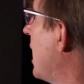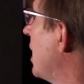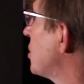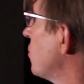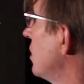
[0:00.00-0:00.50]

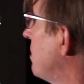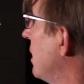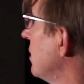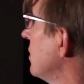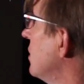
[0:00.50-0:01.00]
asteroid
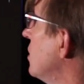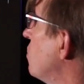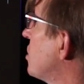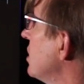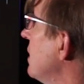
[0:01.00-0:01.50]
belt,
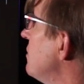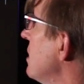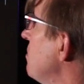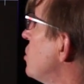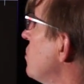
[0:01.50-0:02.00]
which lives
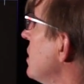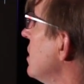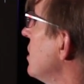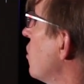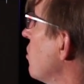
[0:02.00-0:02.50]
in
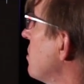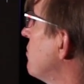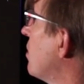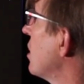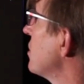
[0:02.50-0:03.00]
between the orbit of
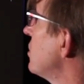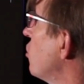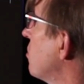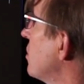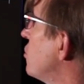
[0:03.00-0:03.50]
Mars and the
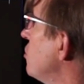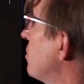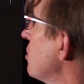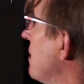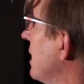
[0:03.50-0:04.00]
orbit of
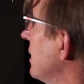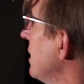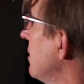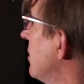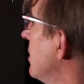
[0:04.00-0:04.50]
Jupiter
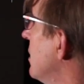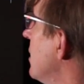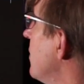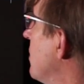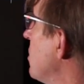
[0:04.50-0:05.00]
mainly.
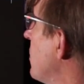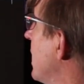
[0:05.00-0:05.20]
Then we went